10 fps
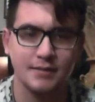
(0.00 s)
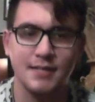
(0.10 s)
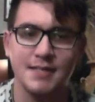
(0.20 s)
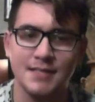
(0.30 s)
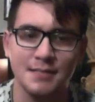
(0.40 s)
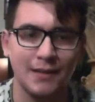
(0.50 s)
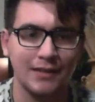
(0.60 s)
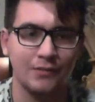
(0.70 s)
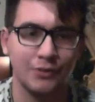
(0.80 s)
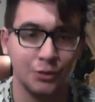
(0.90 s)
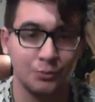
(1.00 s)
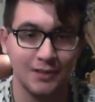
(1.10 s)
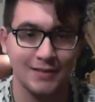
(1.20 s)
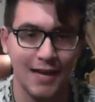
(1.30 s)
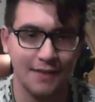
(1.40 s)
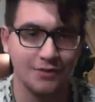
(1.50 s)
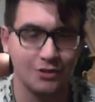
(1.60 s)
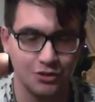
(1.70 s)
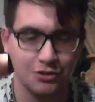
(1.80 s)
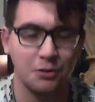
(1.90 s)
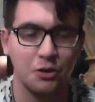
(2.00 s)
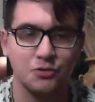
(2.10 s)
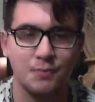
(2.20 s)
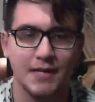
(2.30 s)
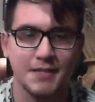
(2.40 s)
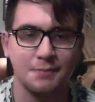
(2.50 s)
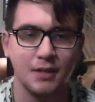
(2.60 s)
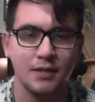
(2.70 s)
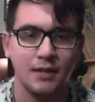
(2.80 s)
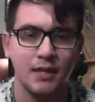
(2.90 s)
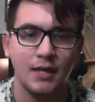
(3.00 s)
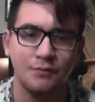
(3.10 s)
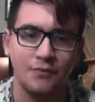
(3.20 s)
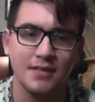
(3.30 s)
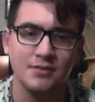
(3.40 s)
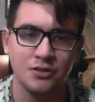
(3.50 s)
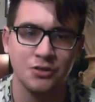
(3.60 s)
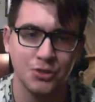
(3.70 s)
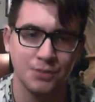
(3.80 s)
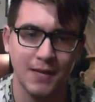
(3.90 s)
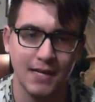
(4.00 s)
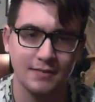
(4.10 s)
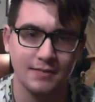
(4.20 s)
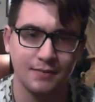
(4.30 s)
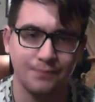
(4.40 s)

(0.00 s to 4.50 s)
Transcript: This is in my living room because I have such a small space, but invest in your space,